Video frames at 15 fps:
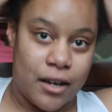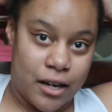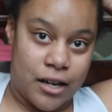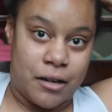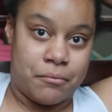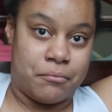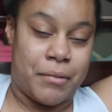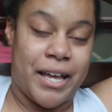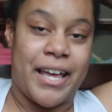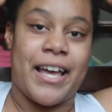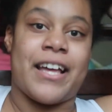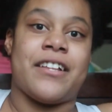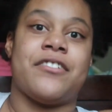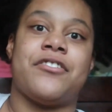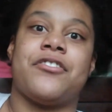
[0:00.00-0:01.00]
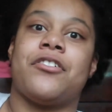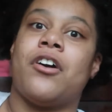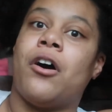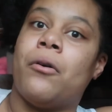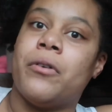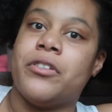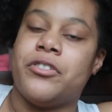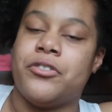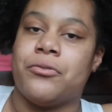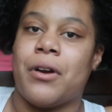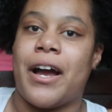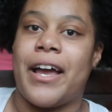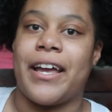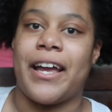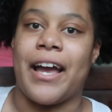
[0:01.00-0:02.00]
my ends are always
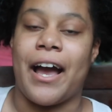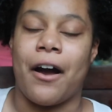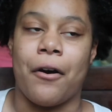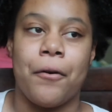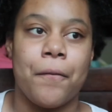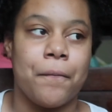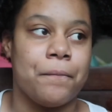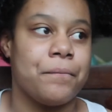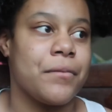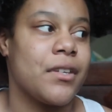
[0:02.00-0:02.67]
drying out.